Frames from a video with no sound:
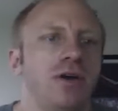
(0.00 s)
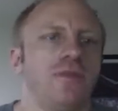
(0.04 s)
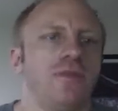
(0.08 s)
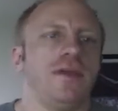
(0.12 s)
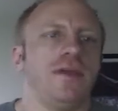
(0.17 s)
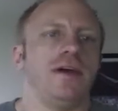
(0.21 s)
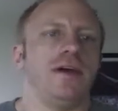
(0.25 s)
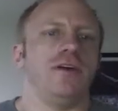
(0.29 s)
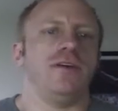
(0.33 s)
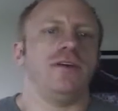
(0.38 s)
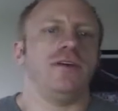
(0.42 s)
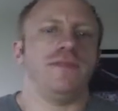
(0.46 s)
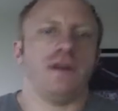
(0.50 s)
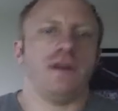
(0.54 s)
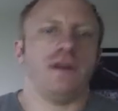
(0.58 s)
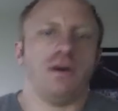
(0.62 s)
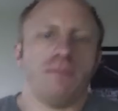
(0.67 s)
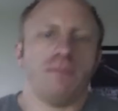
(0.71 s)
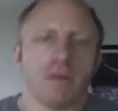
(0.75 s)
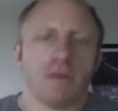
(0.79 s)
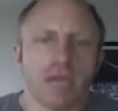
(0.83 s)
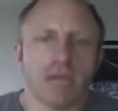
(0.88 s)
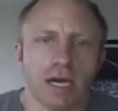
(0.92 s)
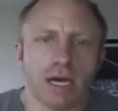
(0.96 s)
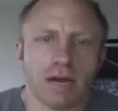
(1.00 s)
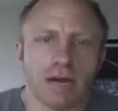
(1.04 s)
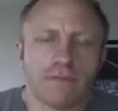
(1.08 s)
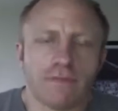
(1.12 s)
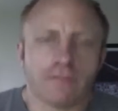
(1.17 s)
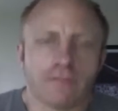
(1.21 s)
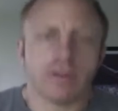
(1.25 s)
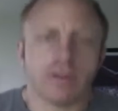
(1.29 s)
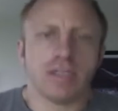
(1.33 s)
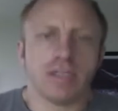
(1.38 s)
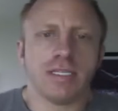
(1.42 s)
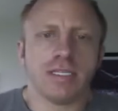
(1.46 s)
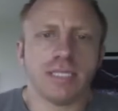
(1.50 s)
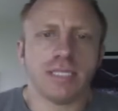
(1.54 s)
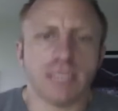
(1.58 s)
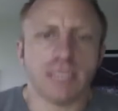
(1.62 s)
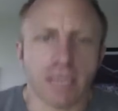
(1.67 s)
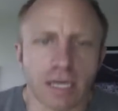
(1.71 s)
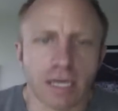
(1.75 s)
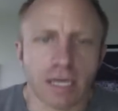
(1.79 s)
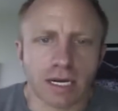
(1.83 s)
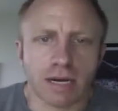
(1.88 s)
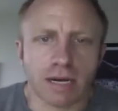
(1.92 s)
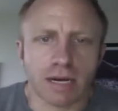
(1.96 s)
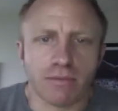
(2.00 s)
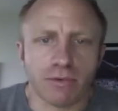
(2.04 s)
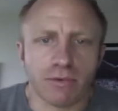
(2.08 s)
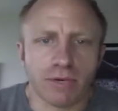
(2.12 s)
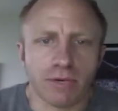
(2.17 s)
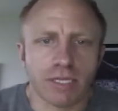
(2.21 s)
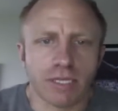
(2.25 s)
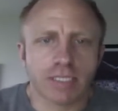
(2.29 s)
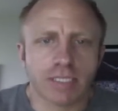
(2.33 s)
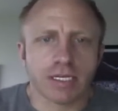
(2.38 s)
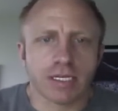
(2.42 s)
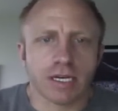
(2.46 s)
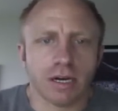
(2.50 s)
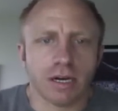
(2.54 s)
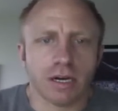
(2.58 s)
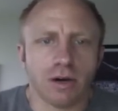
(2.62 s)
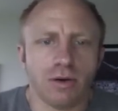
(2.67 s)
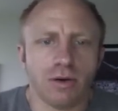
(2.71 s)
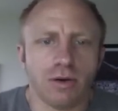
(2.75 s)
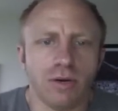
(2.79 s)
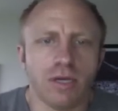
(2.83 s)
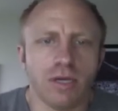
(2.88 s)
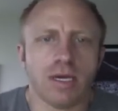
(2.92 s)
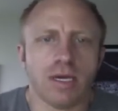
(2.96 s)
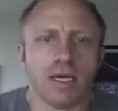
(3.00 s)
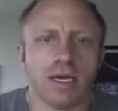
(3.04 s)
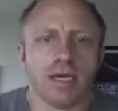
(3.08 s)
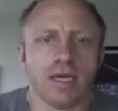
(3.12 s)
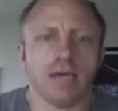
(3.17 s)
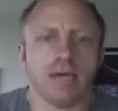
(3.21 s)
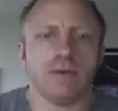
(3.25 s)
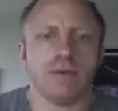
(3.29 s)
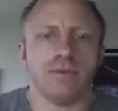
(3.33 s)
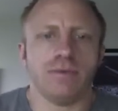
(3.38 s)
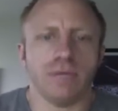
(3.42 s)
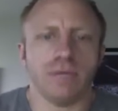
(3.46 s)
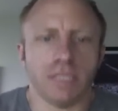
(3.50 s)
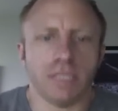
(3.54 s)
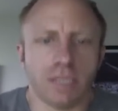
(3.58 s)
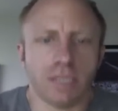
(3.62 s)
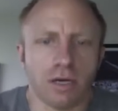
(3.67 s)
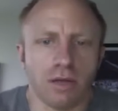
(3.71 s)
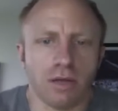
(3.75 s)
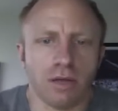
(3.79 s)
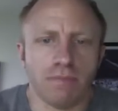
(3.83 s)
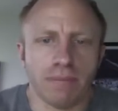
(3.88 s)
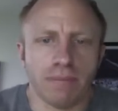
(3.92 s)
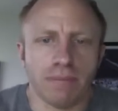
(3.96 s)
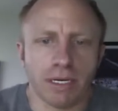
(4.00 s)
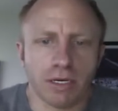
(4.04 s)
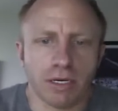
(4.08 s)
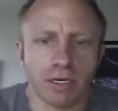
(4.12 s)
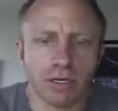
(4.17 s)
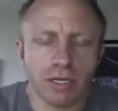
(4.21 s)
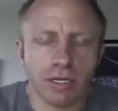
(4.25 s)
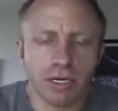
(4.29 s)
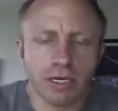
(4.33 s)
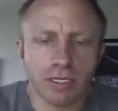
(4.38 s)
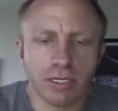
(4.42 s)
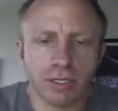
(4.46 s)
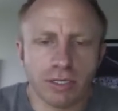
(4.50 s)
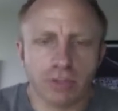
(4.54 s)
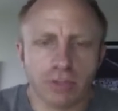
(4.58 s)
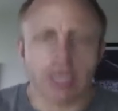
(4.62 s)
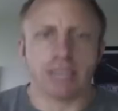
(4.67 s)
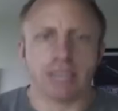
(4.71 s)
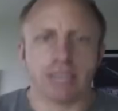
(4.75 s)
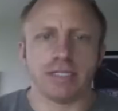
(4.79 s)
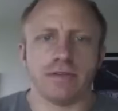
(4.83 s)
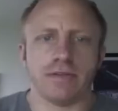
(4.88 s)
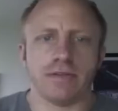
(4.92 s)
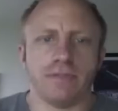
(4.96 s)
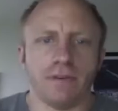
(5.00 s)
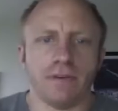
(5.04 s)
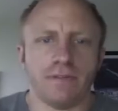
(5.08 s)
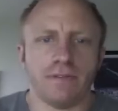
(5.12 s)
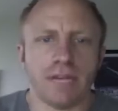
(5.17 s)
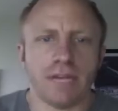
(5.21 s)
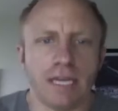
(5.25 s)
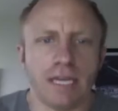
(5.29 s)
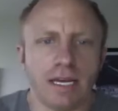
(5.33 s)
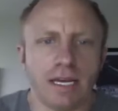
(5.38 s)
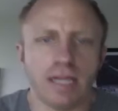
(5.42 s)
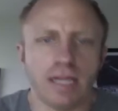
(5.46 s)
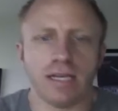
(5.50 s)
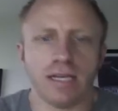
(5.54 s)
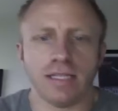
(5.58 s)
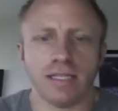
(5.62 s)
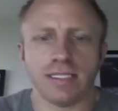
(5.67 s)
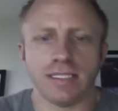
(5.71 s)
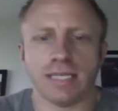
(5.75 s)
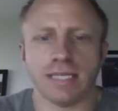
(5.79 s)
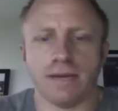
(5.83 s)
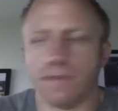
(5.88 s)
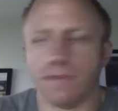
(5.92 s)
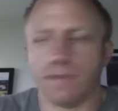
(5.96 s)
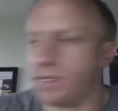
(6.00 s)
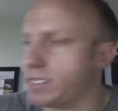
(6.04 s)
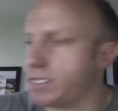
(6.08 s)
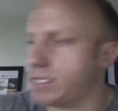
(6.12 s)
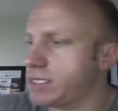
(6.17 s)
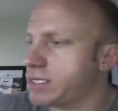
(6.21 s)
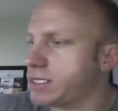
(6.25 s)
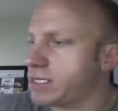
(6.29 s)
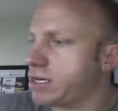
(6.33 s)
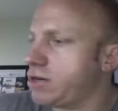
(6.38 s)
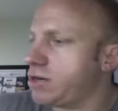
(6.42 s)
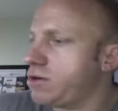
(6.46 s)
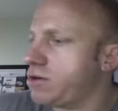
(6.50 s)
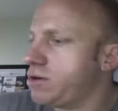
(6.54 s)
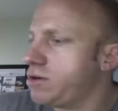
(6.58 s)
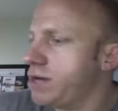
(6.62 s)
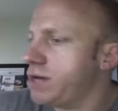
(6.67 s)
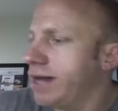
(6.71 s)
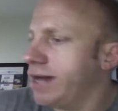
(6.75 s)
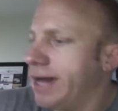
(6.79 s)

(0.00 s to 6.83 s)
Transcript: their developer conference a couple weeks ago. It was called Build 2015 in San Francisco.